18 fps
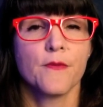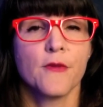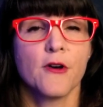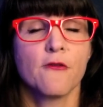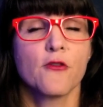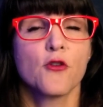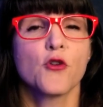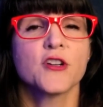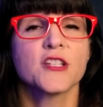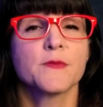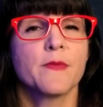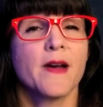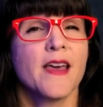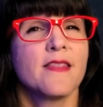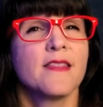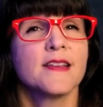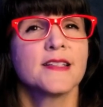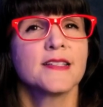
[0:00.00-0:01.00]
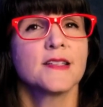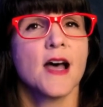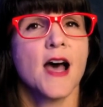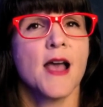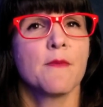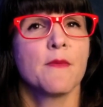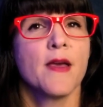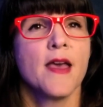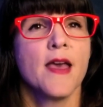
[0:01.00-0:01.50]
Of course, by this
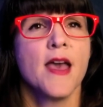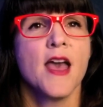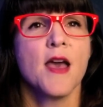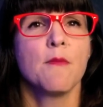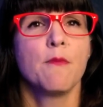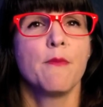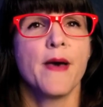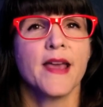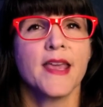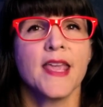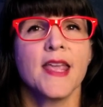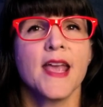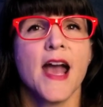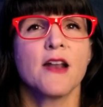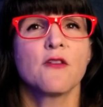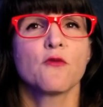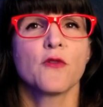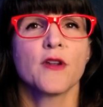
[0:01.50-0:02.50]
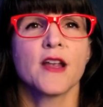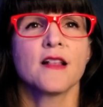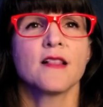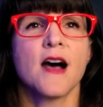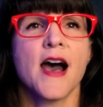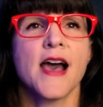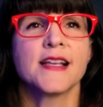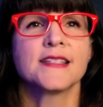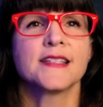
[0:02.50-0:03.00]
time, Becky had
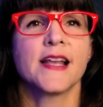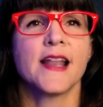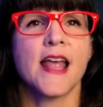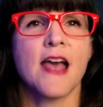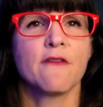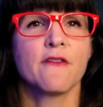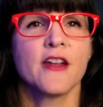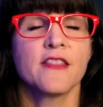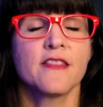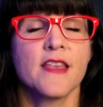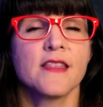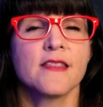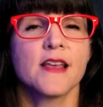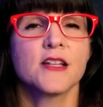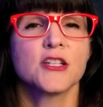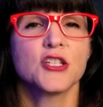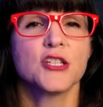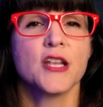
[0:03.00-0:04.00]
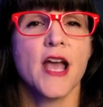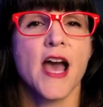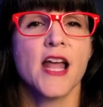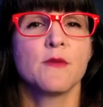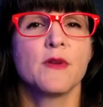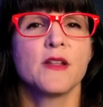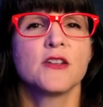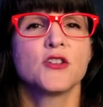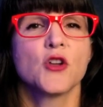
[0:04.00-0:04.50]
realized that everything that she
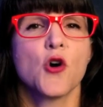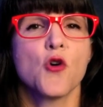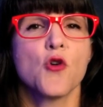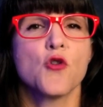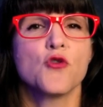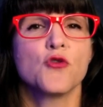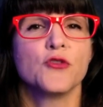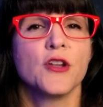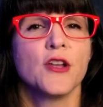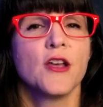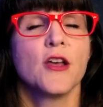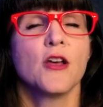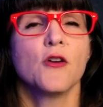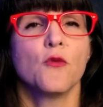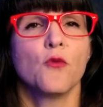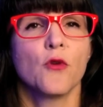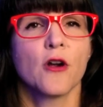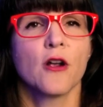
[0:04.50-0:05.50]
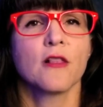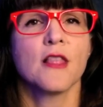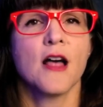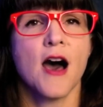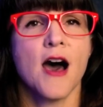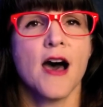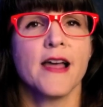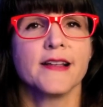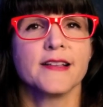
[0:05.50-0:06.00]
had been told were
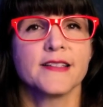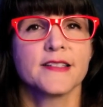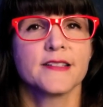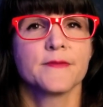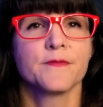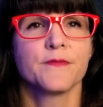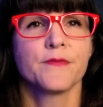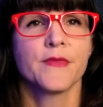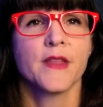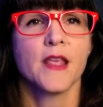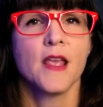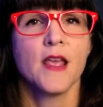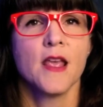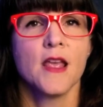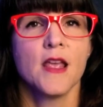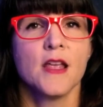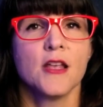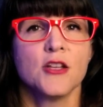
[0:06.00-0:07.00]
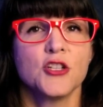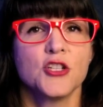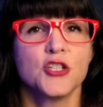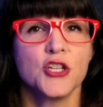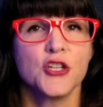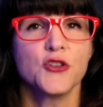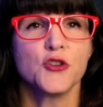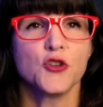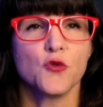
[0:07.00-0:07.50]
lies.
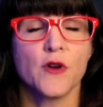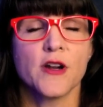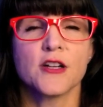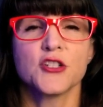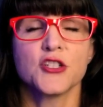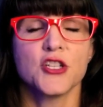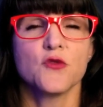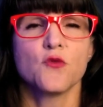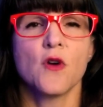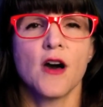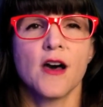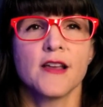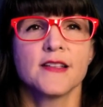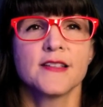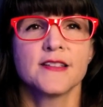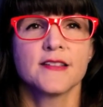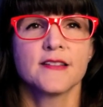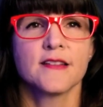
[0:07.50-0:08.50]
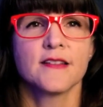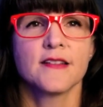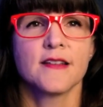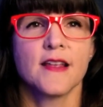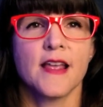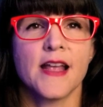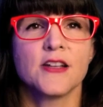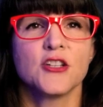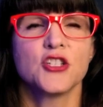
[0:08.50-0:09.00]
She knew where she was,
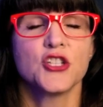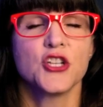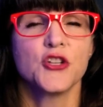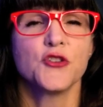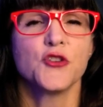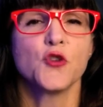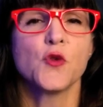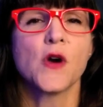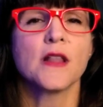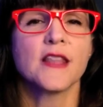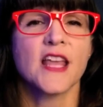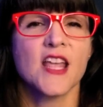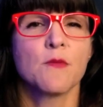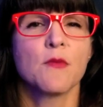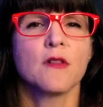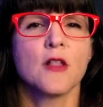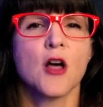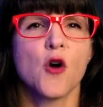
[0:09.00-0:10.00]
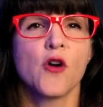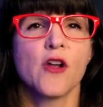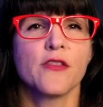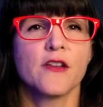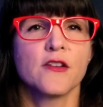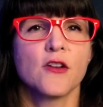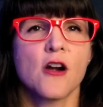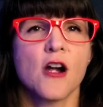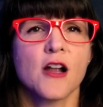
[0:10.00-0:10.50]
and she knew what lay below in
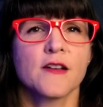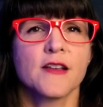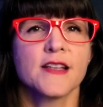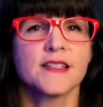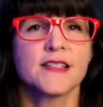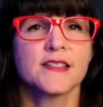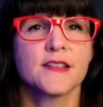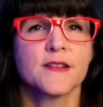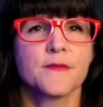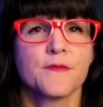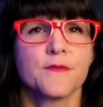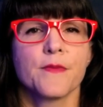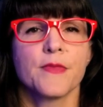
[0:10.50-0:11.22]
the darkness.